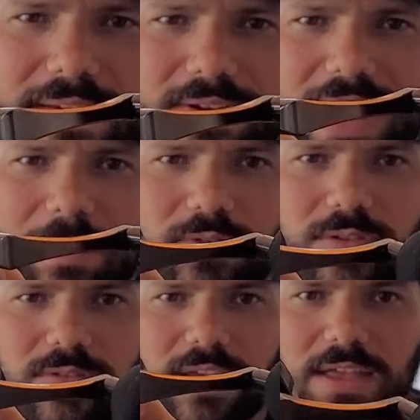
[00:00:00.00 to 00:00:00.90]
You know what happens with
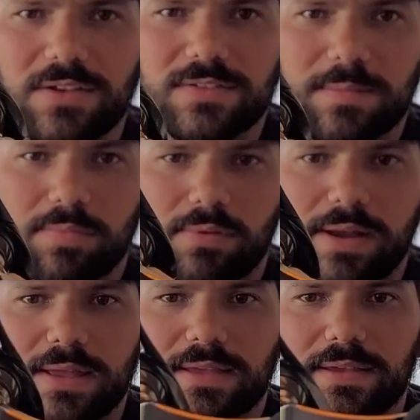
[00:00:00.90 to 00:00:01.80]
those handles? They
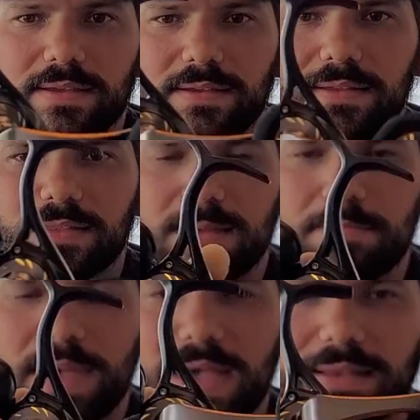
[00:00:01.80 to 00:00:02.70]
break. They
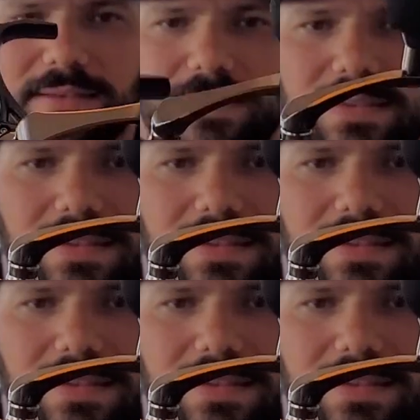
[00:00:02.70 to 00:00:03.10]
bend.